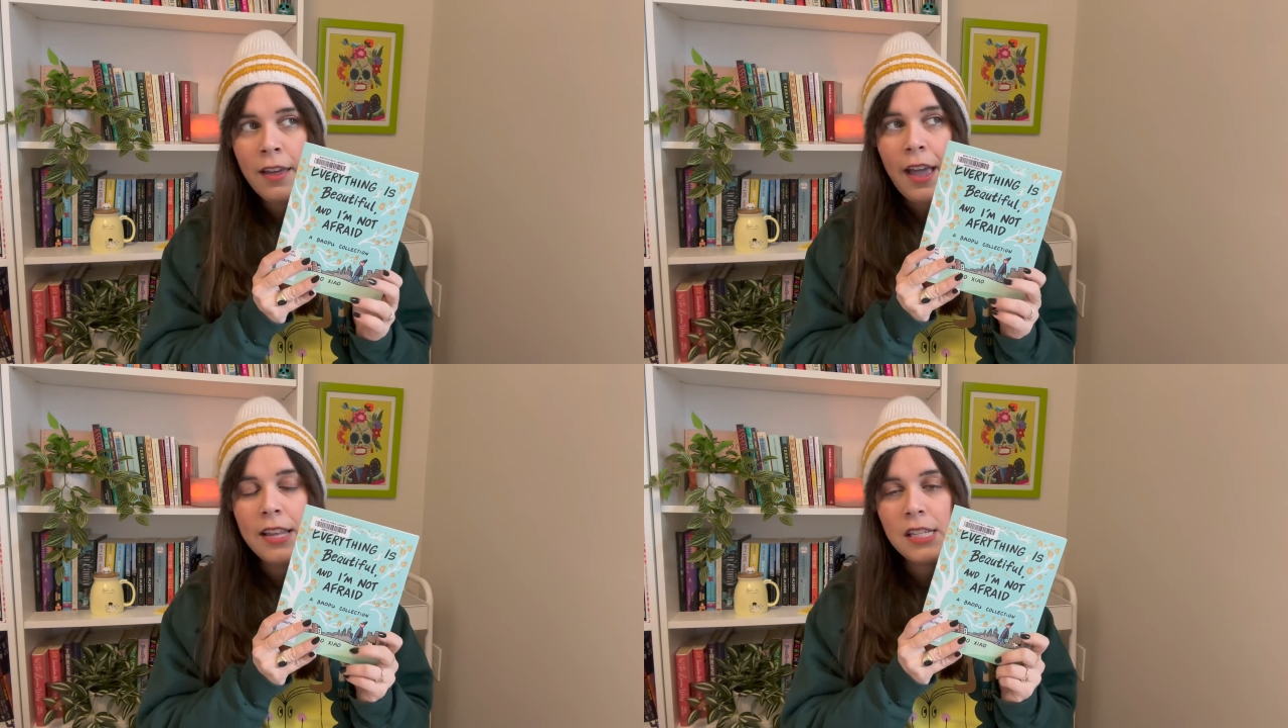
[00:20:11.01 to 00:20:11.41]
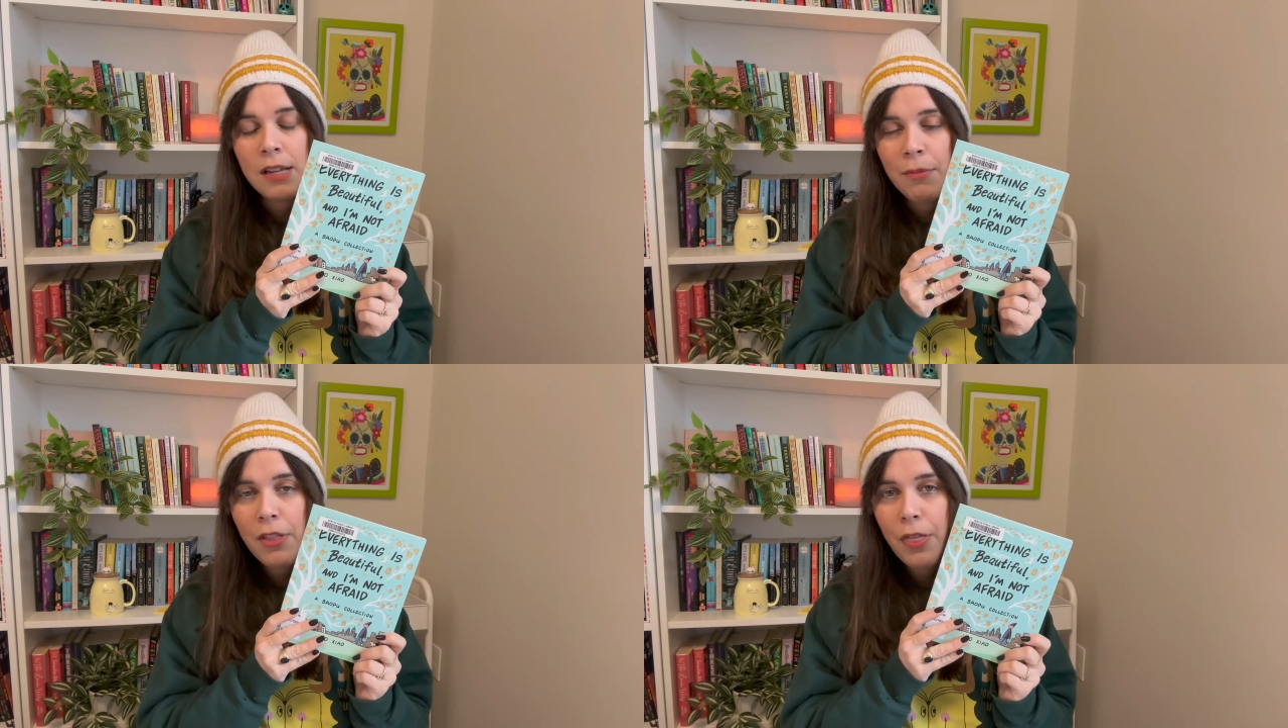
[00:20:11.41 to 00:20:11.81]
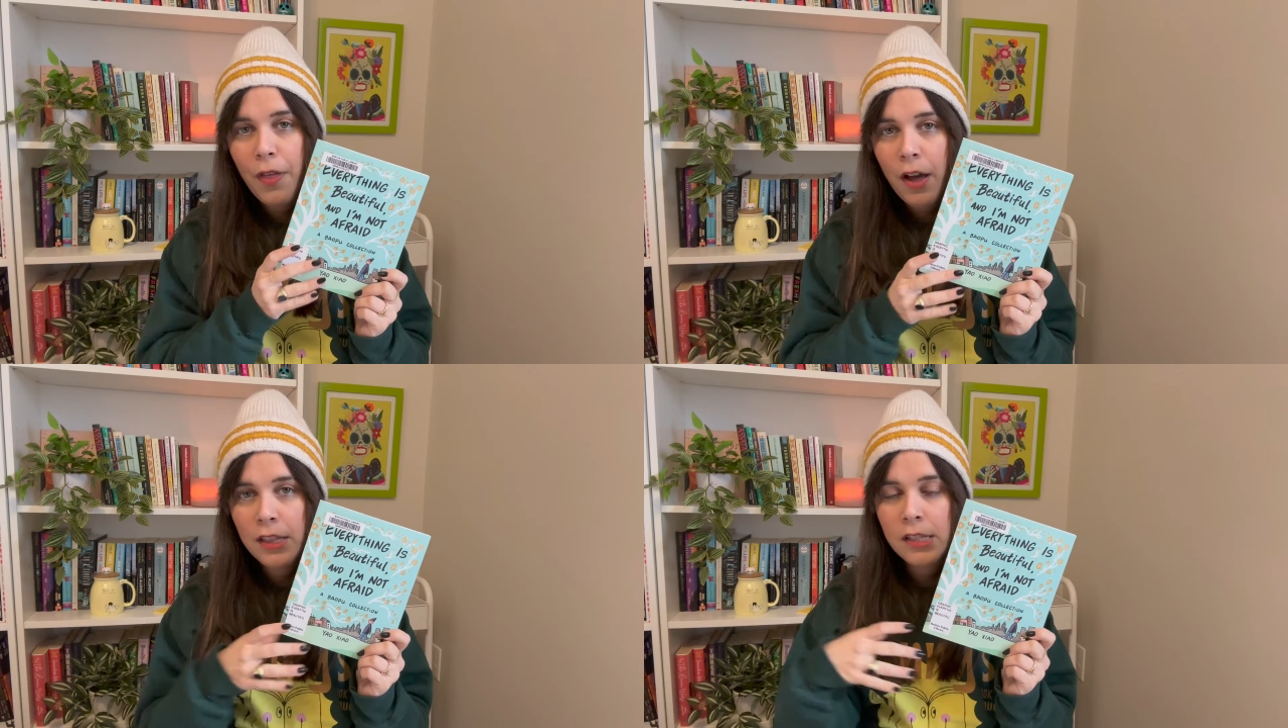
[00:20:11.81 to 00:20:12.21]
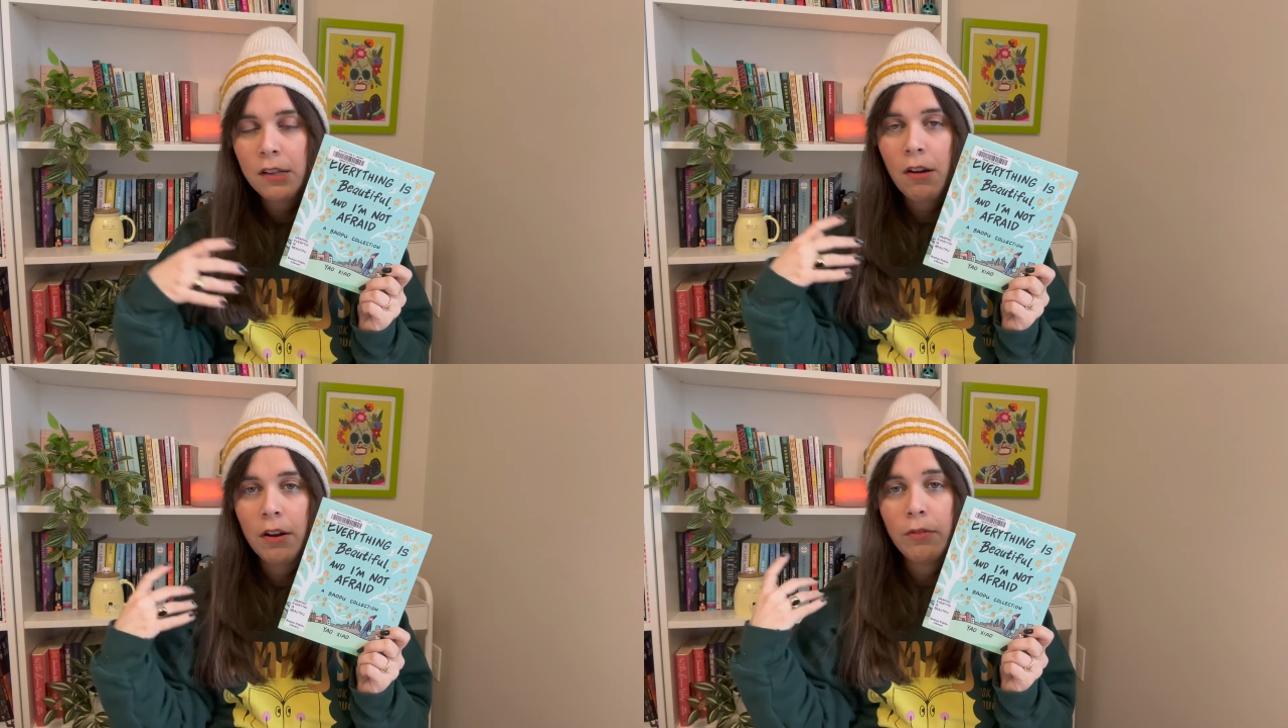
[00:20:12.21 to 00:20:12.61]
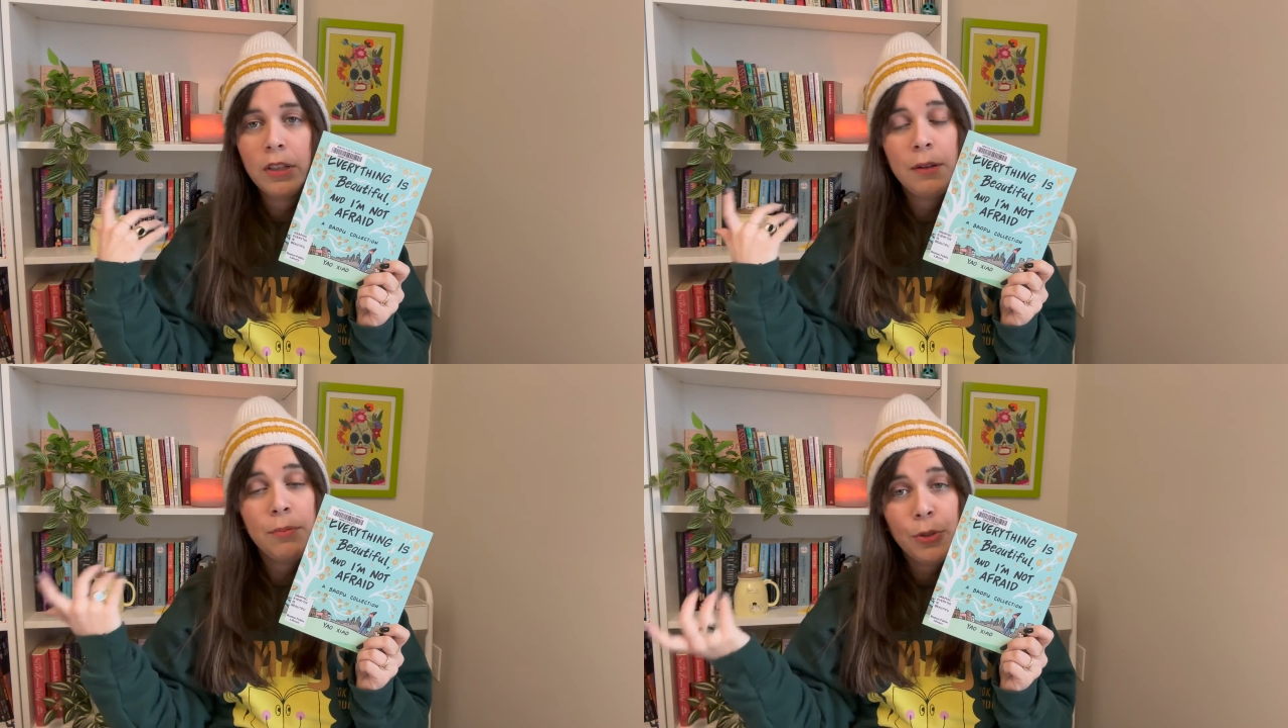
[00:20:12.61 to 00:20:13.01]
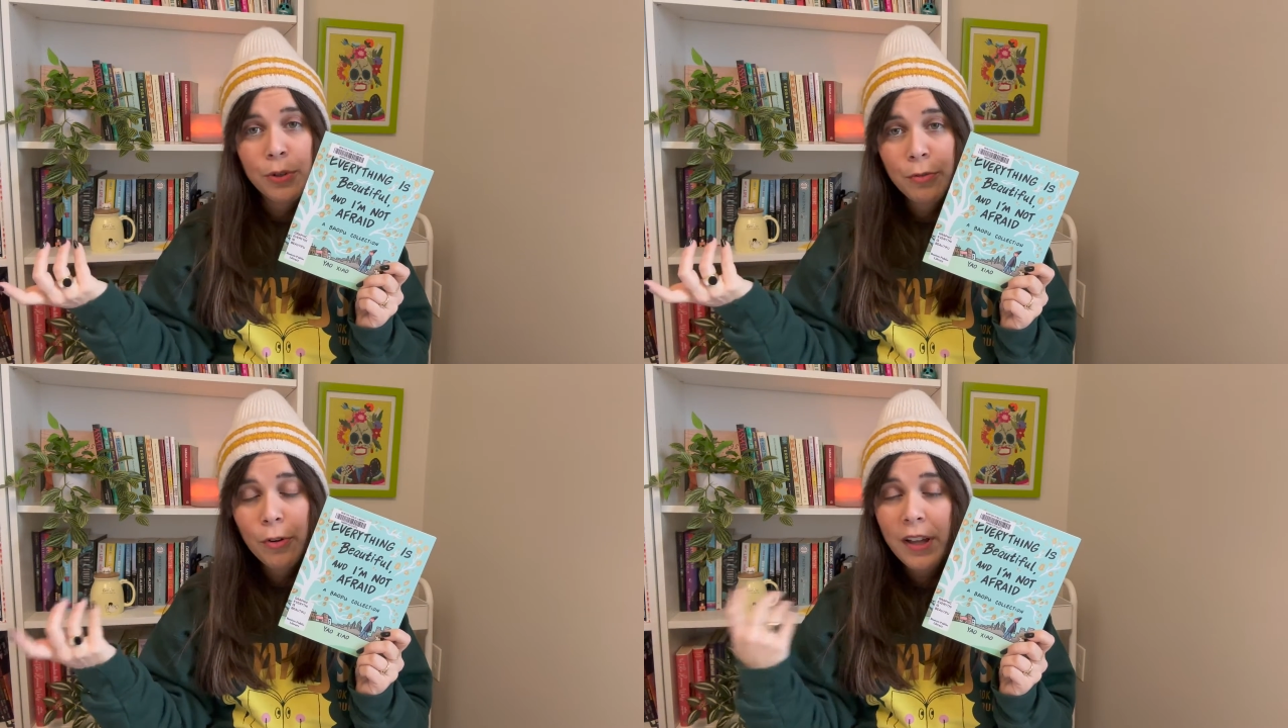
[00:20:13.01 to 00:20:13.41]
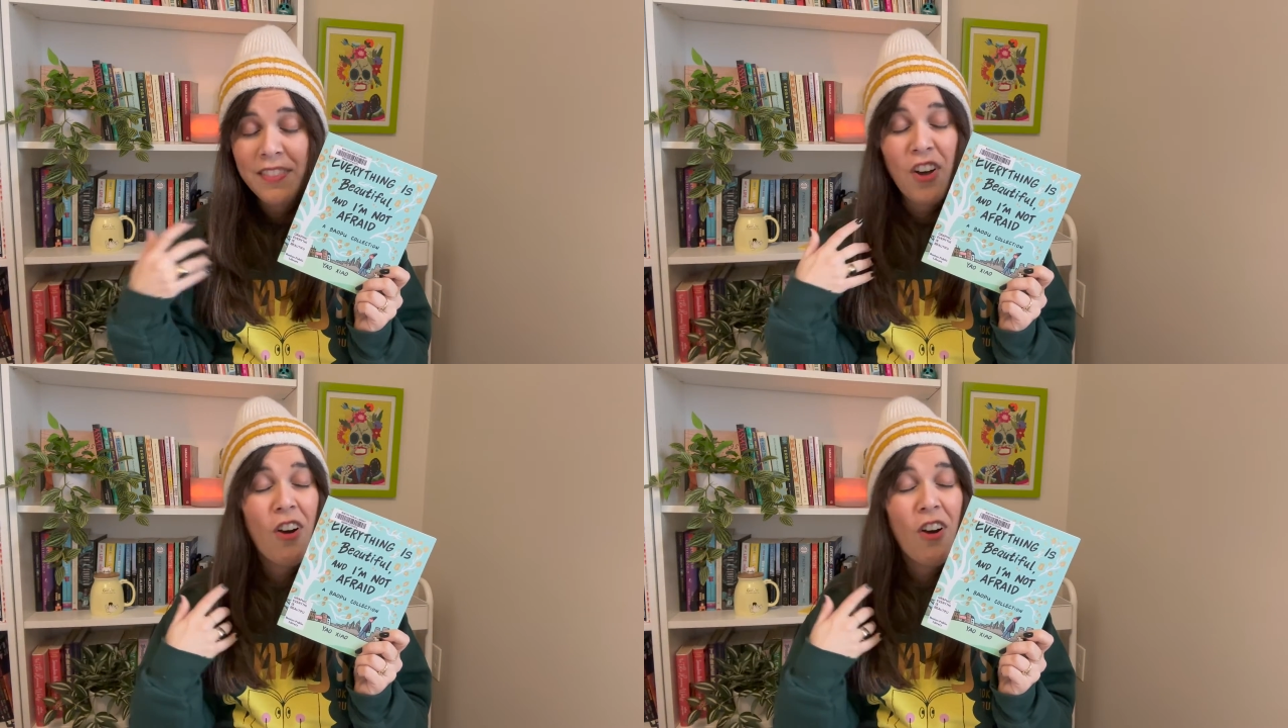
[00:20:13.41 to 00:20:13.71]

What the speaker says: And some of the thoughts are really beautiful and the